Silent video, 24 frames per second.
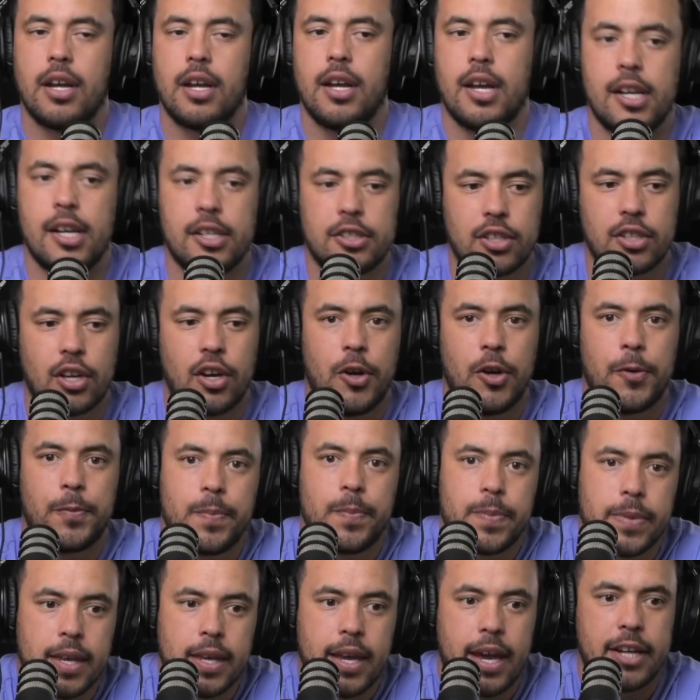So
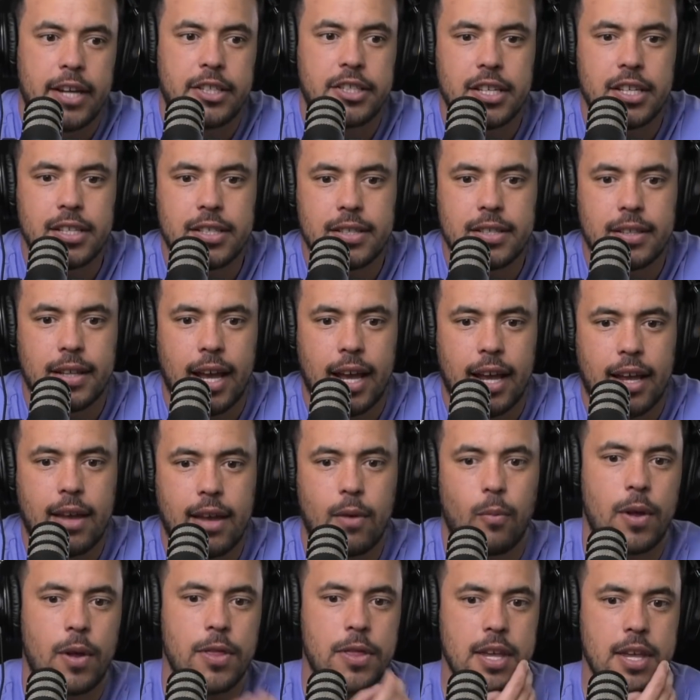it's just like
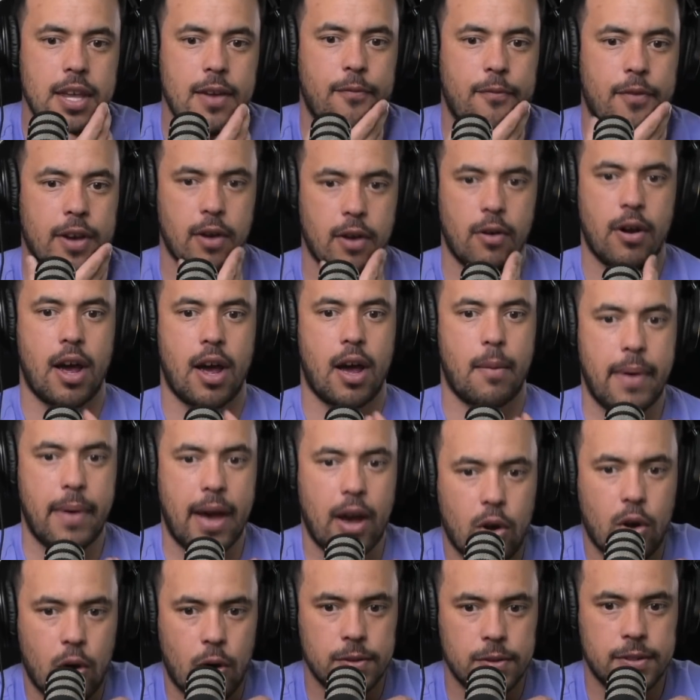one thing you figure out about
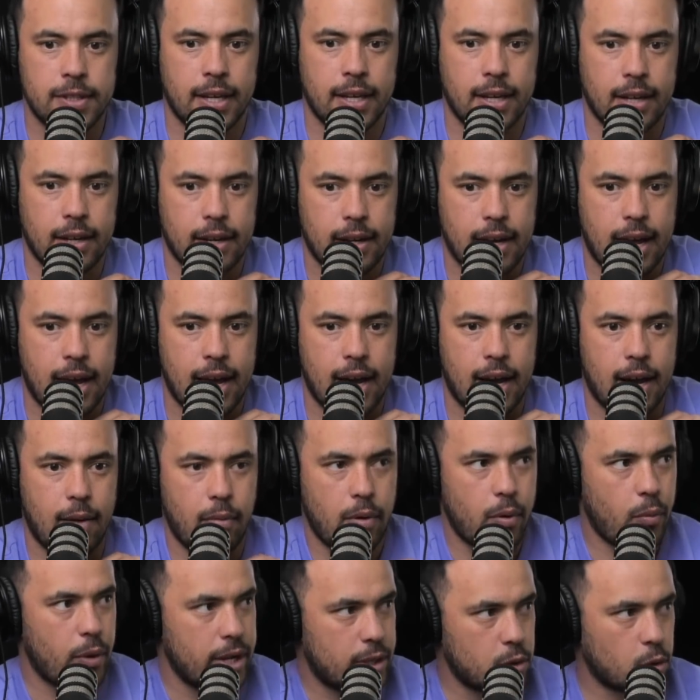content. When
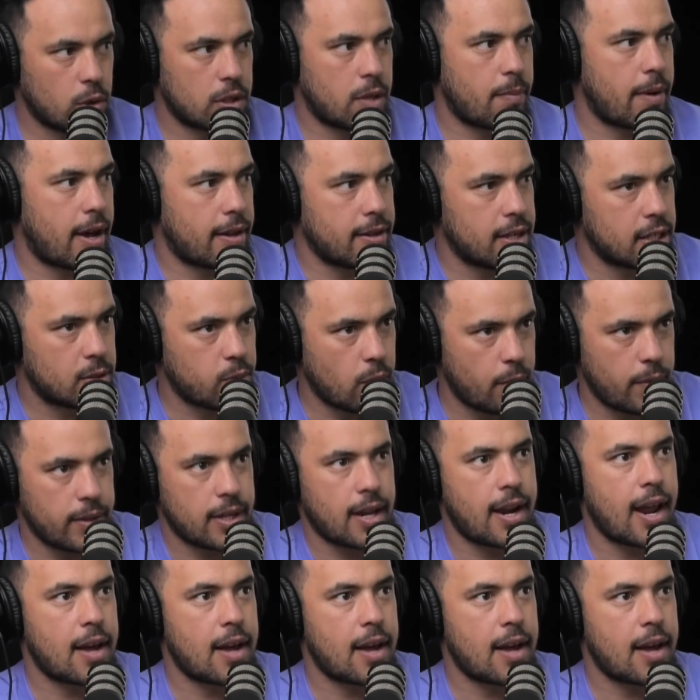we talked about this when we done our